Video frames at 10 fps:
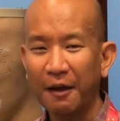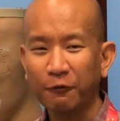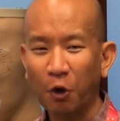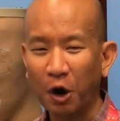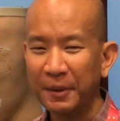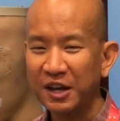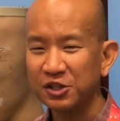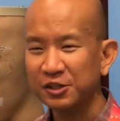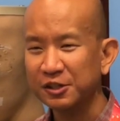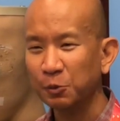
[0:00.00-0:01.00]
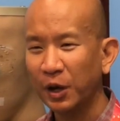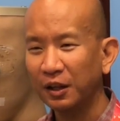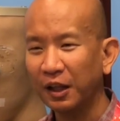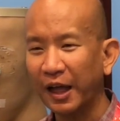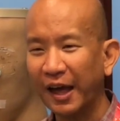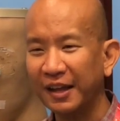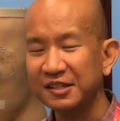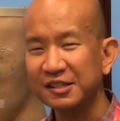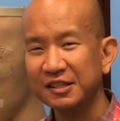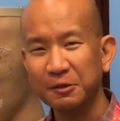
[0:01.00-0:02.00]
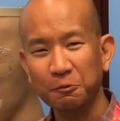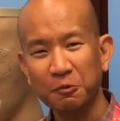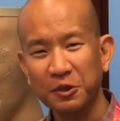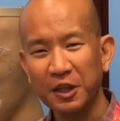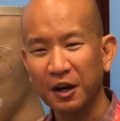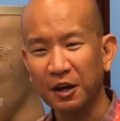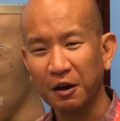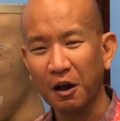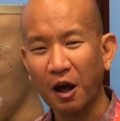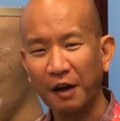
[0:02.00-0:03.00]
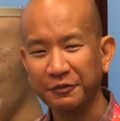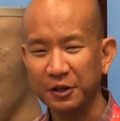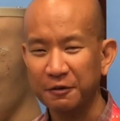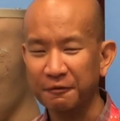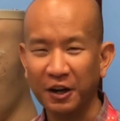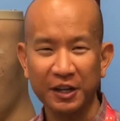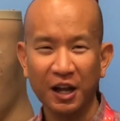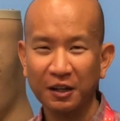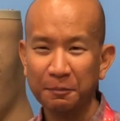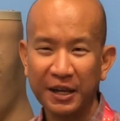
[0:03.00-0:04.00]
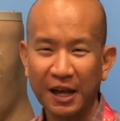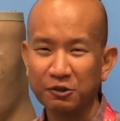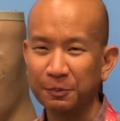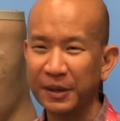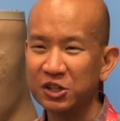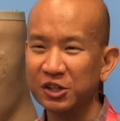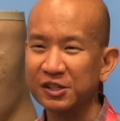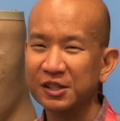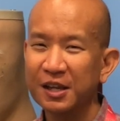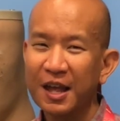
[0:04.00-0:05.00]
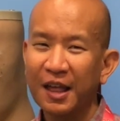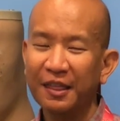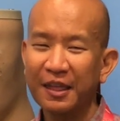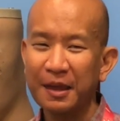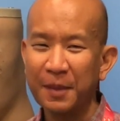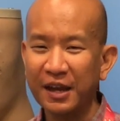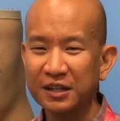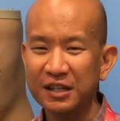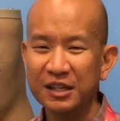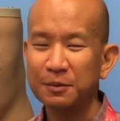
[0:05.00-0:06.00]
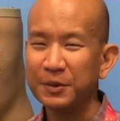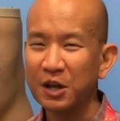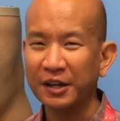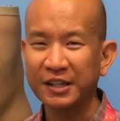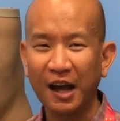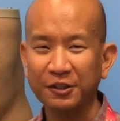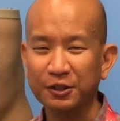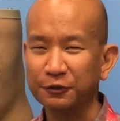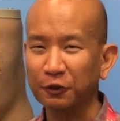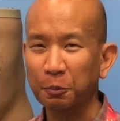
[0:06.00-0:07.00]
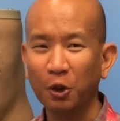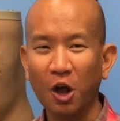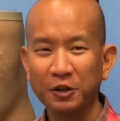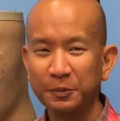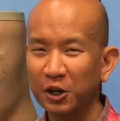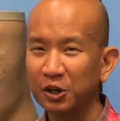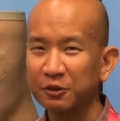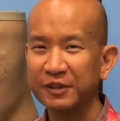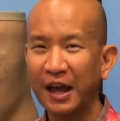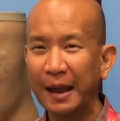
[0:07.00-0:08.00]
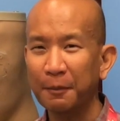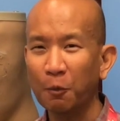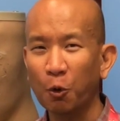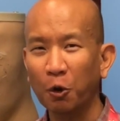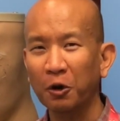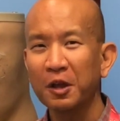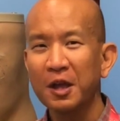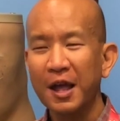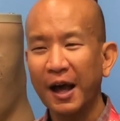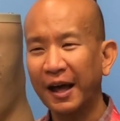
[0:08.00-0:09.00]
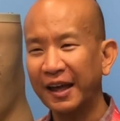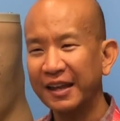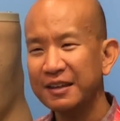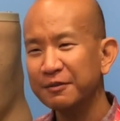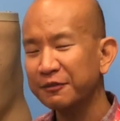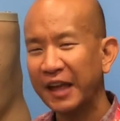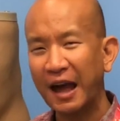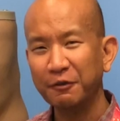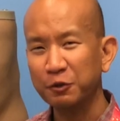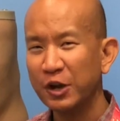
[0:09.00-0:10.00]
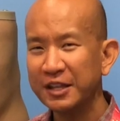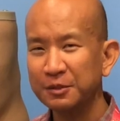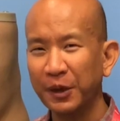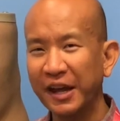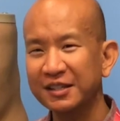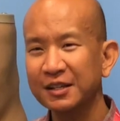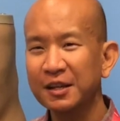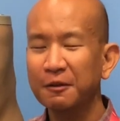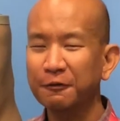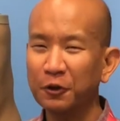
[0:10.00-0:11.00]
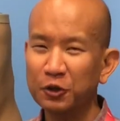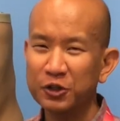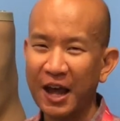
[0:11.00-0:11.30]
For our patients as well, since they're often very young pediatric patients, they may need to be on dialysis for prolonged periods of time, or even if they have a transplant, further